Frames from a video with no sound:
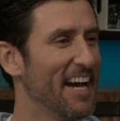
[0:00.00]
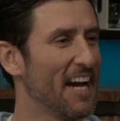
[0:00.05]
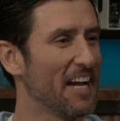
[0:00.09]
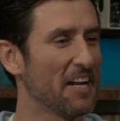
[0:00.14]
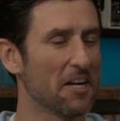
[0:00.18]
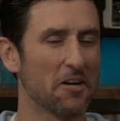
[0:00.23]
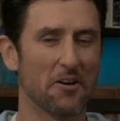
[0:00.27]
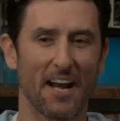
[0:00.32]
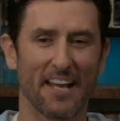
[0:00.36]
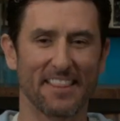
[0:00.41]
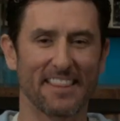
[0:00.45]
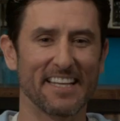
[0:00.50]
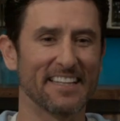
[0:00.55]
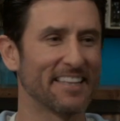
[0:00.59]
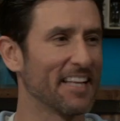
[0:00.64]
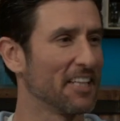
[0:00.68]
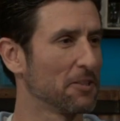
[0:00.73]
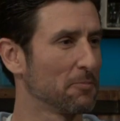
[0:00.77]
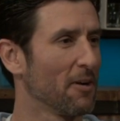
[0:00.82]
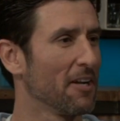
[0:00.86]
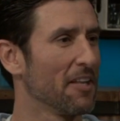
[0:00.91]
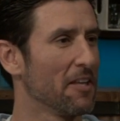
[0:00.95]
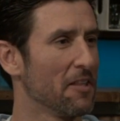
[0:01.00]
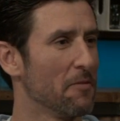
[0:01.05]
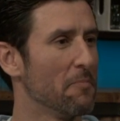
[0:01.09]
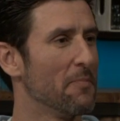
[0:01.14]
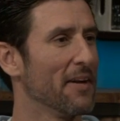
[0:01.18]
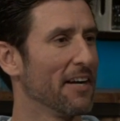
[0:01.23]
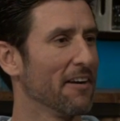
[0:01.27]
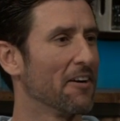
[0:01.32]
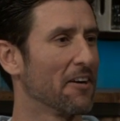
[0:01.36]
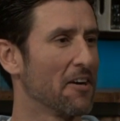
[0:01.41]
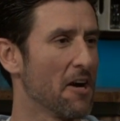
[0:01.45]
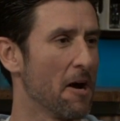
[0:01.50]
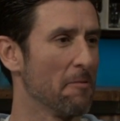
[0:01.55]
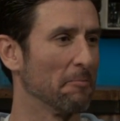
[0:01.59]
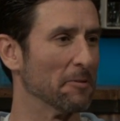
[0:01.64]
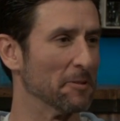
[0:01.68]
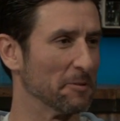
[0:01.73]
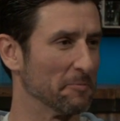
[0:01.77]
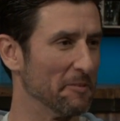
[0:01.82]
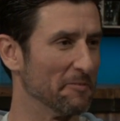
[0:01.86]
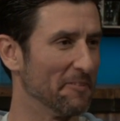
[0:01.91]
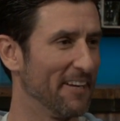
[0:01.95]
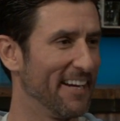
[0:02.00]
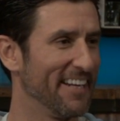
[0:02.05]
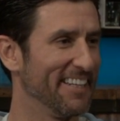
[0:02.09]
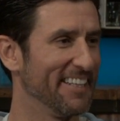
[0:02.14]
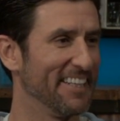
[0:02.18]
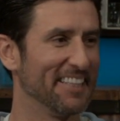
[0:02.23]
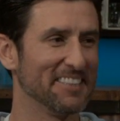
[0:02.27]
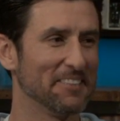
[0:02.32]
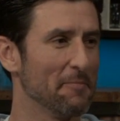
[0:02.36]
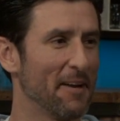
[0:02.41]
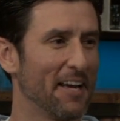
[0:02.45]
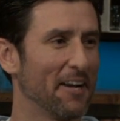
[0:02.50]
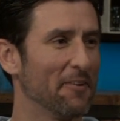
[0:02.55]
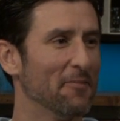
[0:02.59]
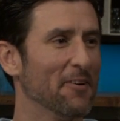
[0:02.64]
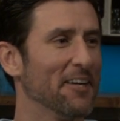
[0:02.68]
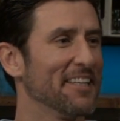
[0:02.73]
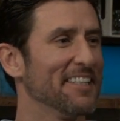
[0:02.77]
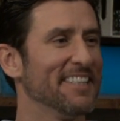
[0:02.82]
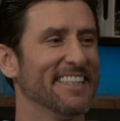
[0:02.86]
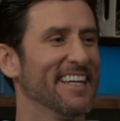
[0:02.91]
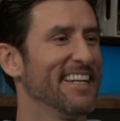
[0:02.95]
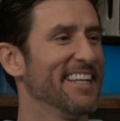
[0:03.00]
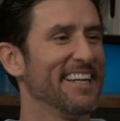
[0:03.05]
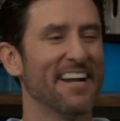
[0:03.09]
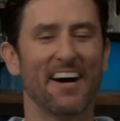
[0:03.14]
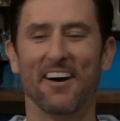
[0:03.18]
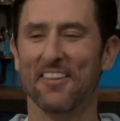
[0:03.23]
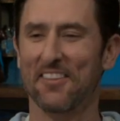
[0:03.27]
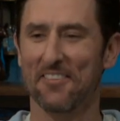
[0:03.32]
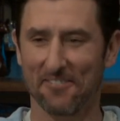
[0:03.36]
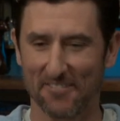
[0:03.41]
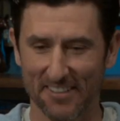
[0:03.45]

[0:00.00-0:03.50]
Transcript: I go. I think that's probably the bigger accomplishment, right? Doesn't I, matter what you did on the